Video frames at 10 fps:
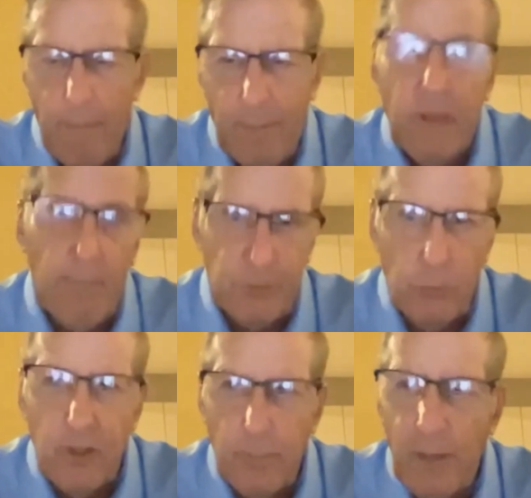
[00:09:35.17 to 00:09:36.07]
going to
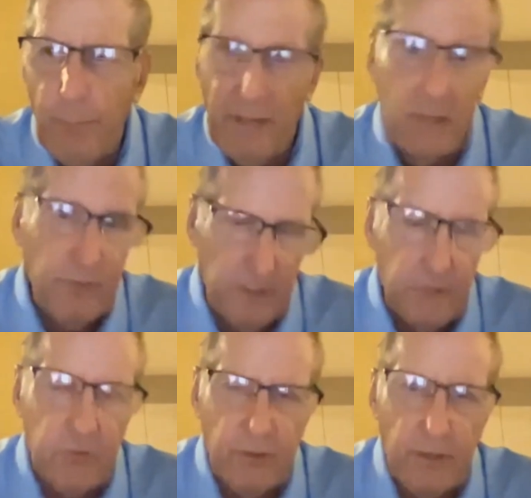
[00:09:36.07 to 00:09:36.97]
talk about pain of an
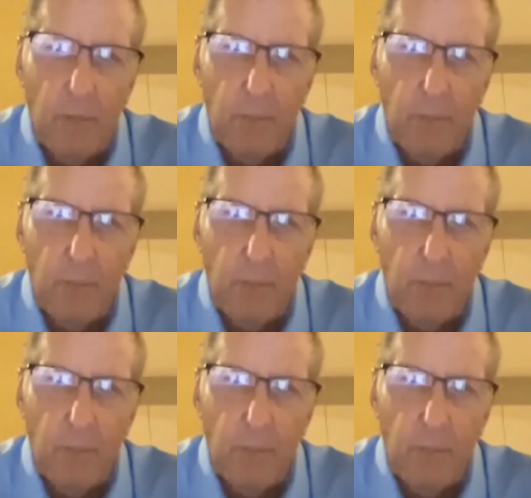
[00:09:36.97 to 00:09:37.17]
injury now,